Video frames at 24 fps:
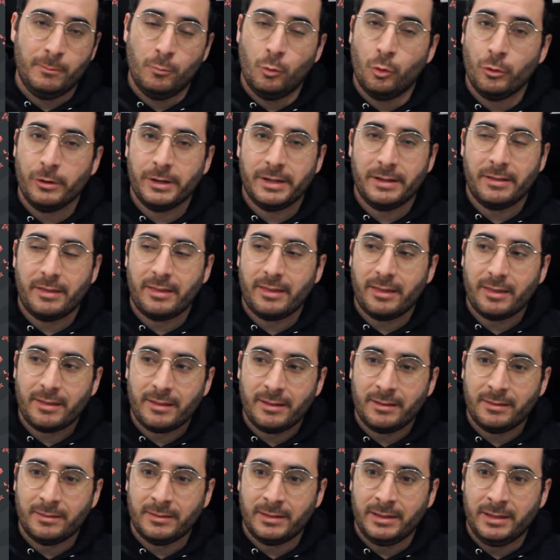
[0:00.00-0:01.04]
more
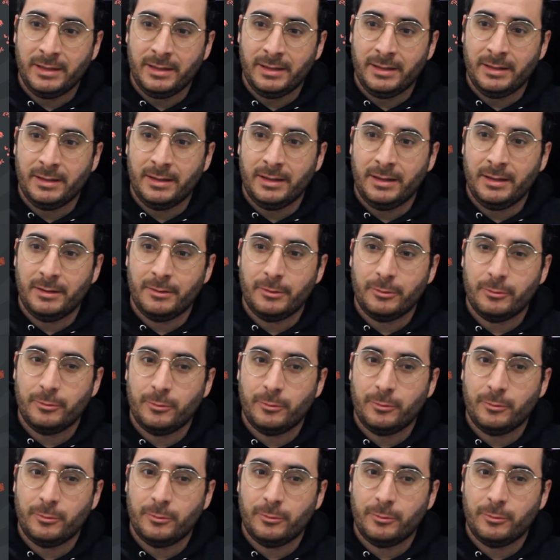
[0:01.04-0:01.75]
consistently, and